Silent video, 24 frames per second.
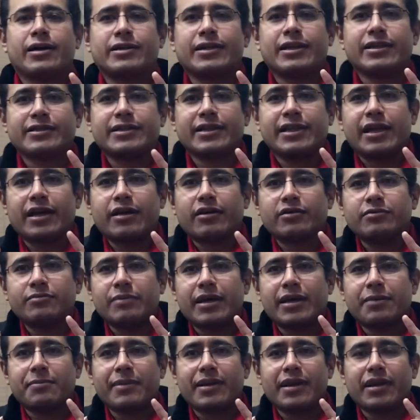testing out
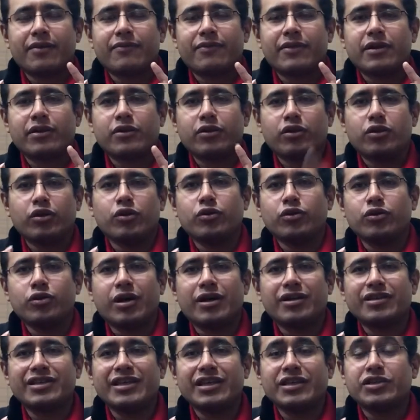many of the new
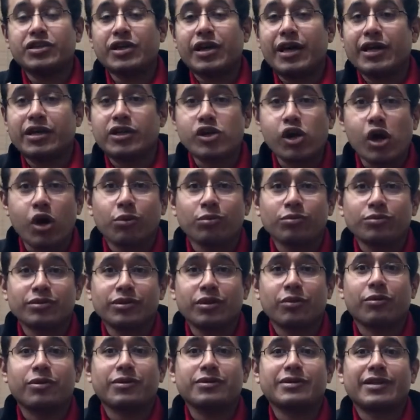DJI drones,
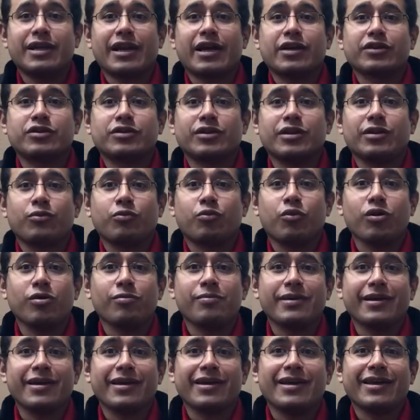the ones that actually will
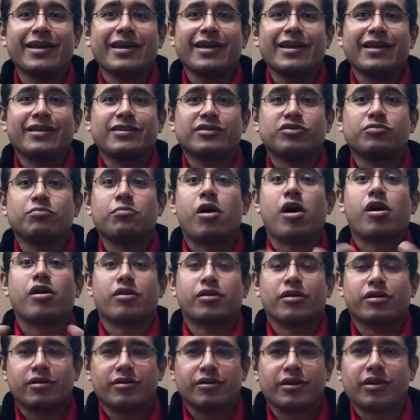be
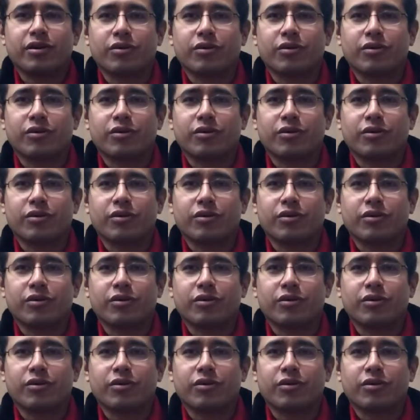smarter.